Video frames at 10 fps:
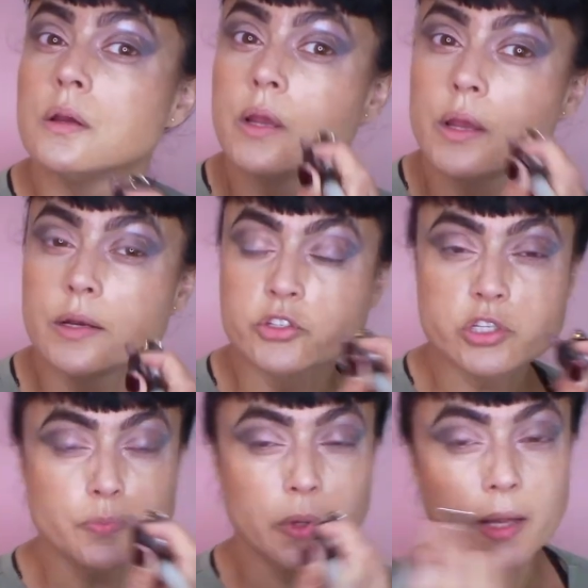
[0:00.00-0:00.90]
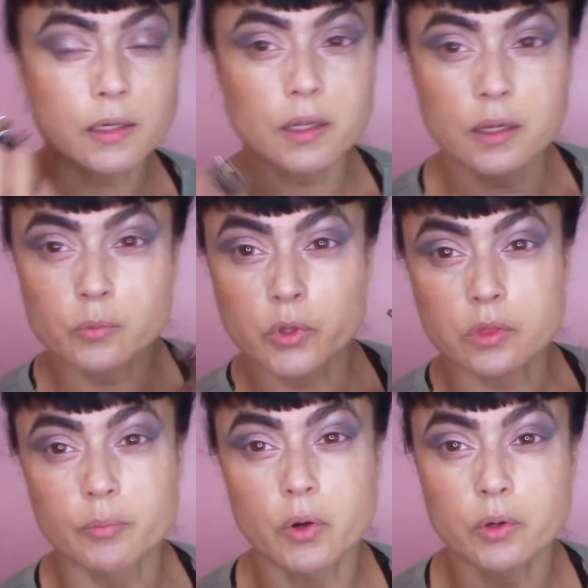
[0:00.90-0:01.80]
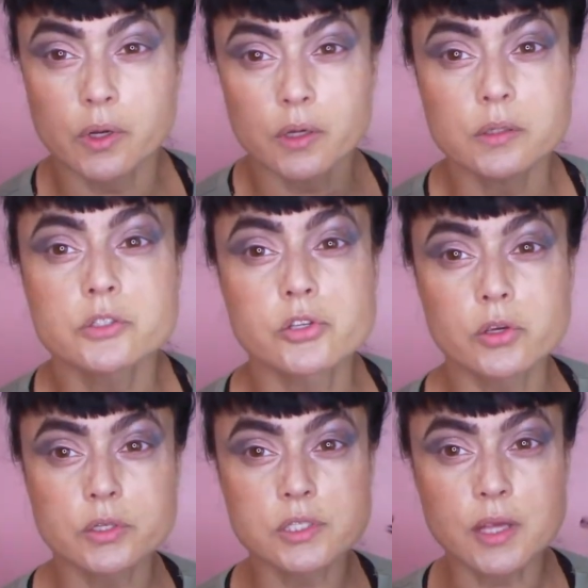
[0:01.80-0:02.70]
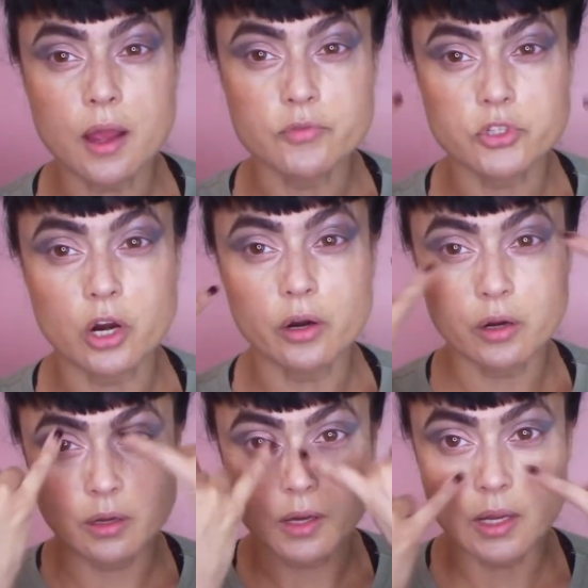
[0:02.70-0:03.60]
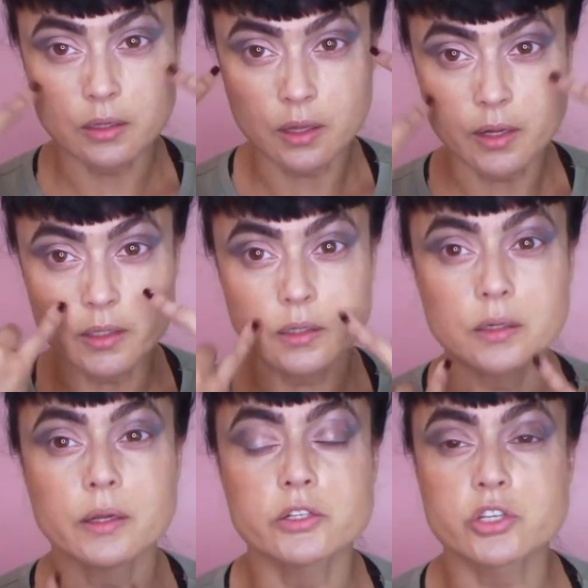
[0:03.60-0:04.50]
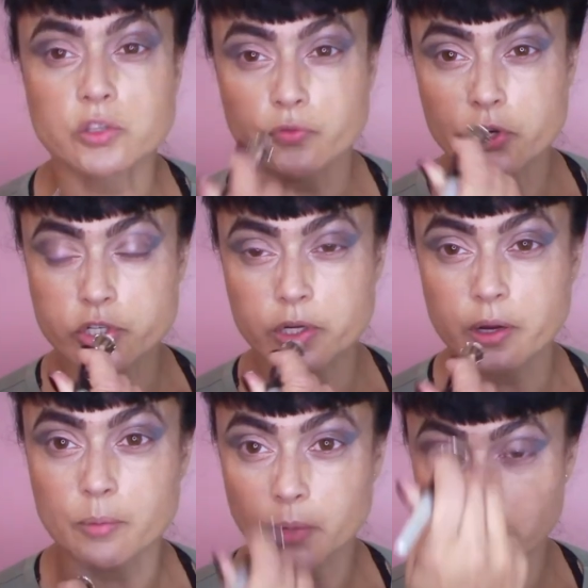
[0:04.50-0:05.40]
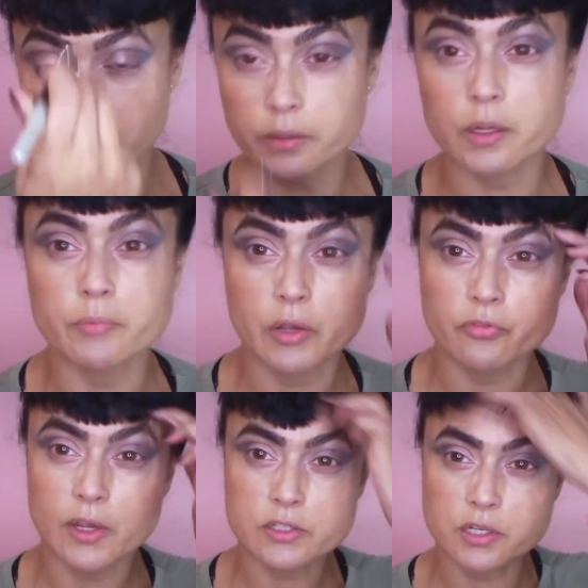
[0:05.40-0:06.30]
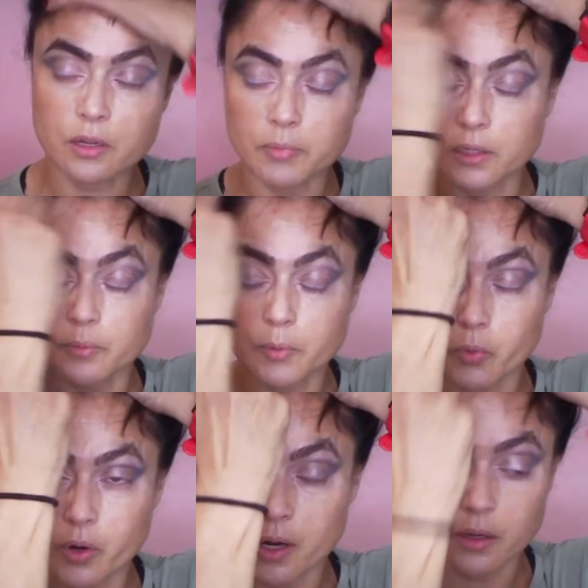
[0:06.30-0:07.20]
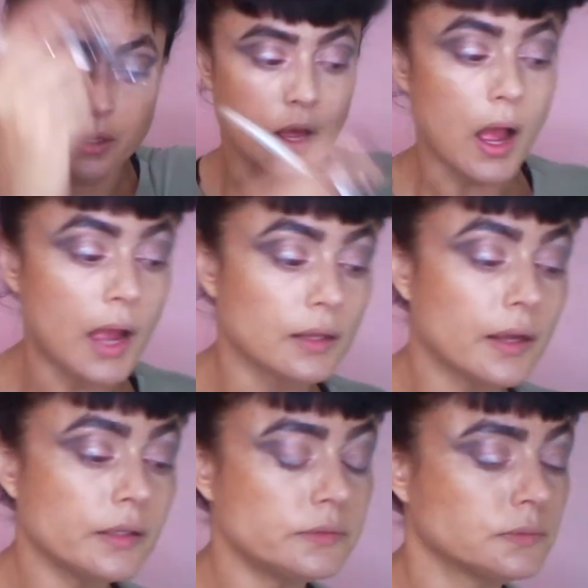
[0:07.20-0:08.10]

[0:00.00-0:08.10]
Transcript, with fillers: and it's just blending in with the mocha so you can see I have dark and light and it's just freshening up my look and my face to give me a little bit more highlight